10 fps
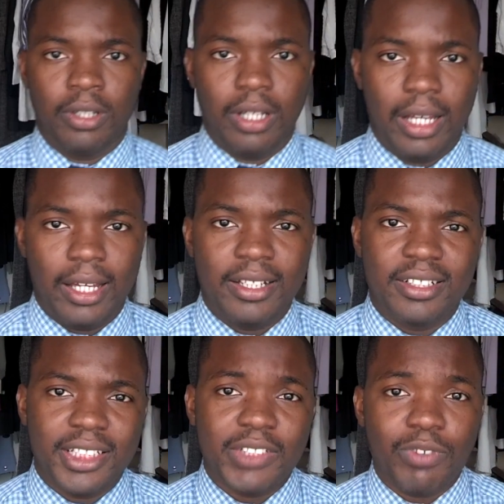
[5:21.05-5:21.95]
And
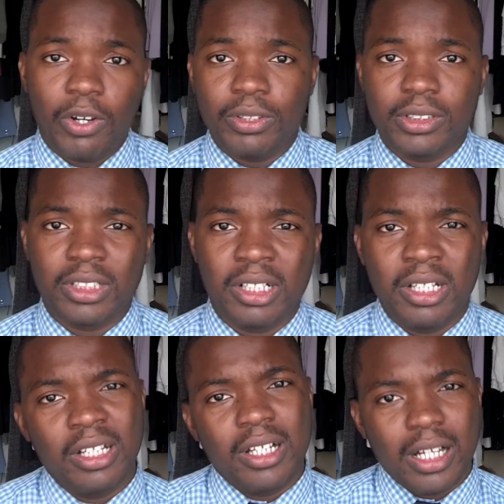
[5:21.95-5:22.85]
these phones,
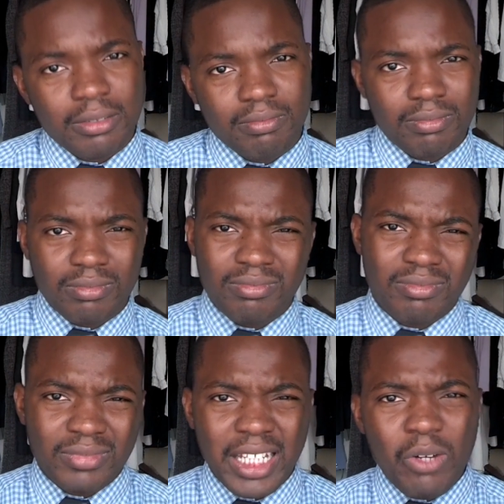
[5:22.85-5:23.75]

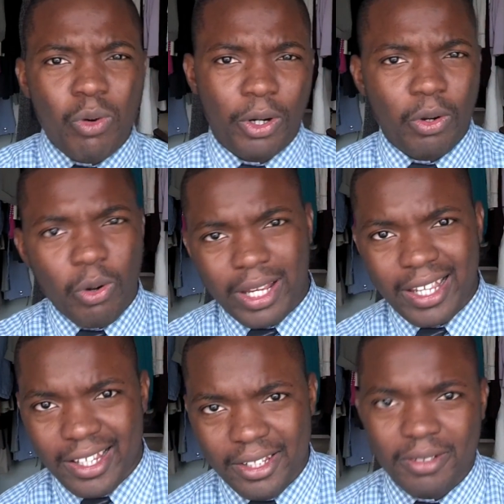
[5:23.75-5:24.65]
they work
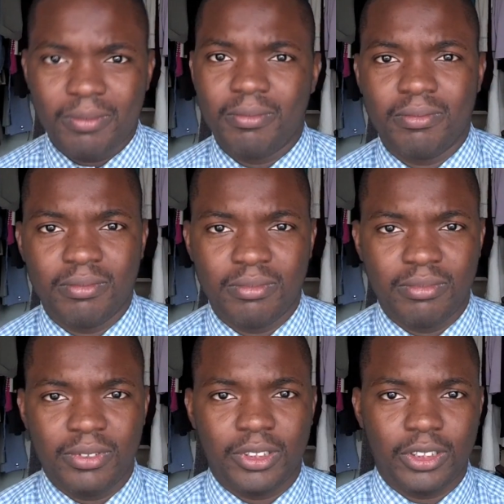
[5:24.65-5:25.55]
okay.
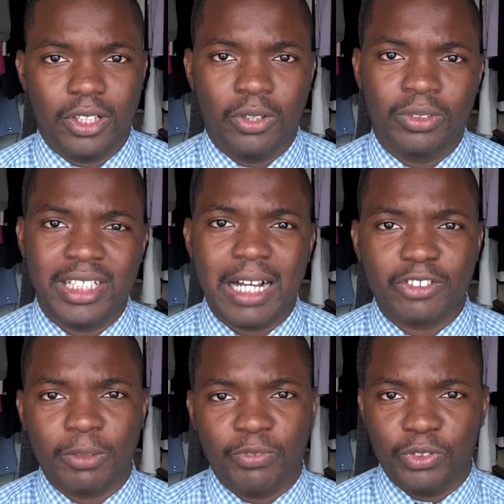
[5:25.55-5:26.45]
You know, they have
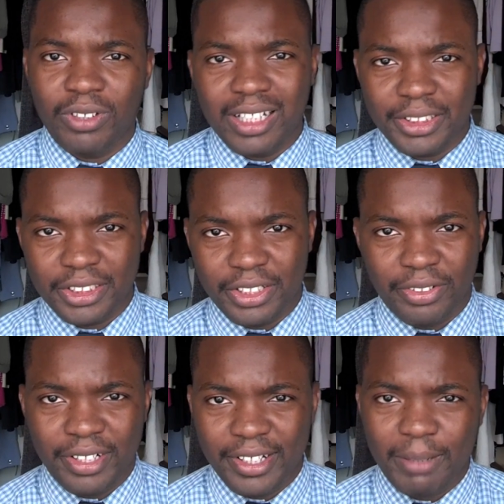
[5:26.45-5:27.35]
some few glitches here
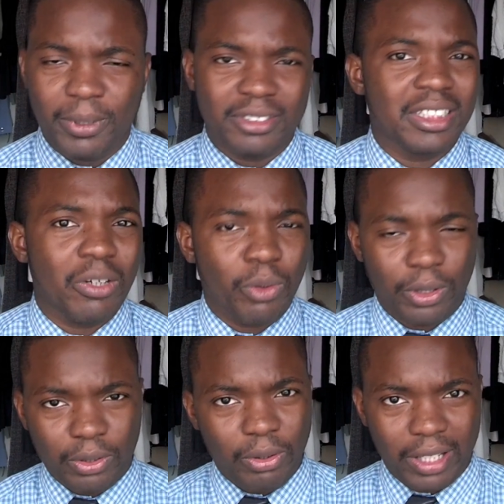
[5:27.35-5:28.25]
and there, but they
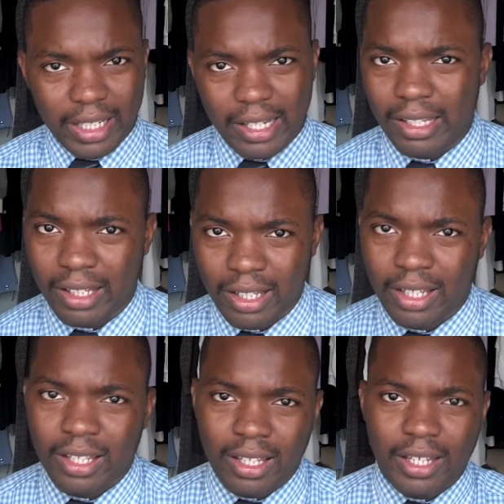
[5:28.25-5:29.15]
work okay,
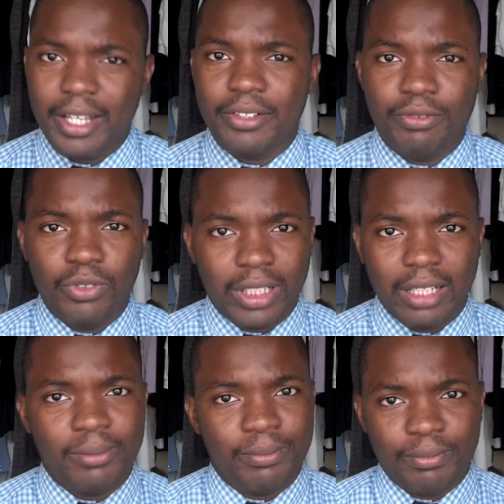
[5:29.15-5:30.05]
and you
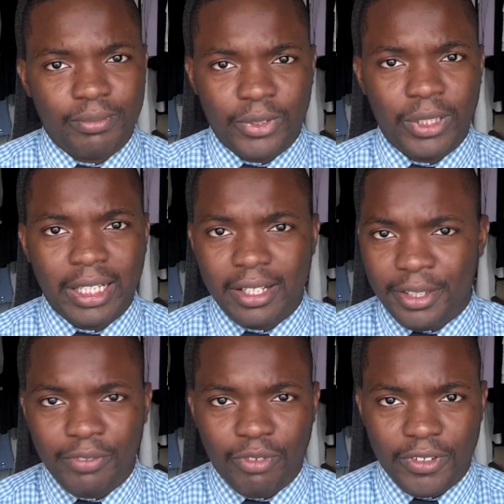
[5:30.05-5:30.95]
can
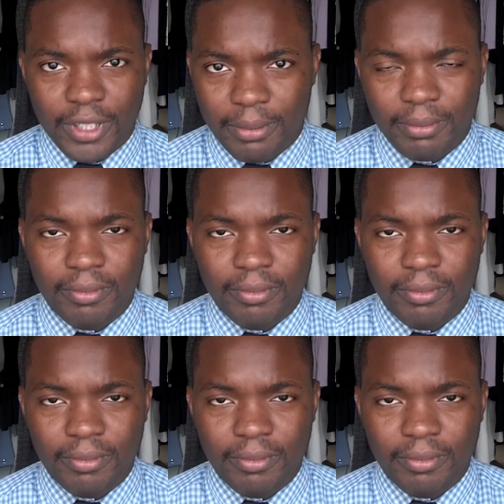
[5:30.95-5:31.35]
live with them.